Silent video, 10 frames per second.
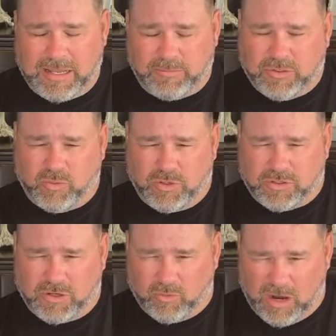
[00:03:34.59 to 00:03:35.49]
I'm just we're
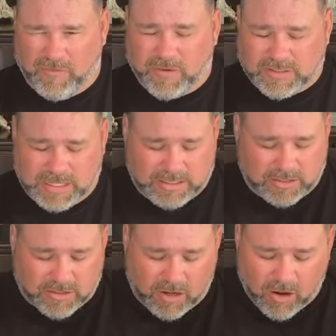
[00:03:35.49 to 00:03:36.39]
just going to reference that to
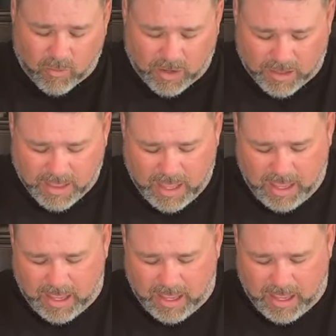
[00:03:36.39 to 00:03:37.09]
start with.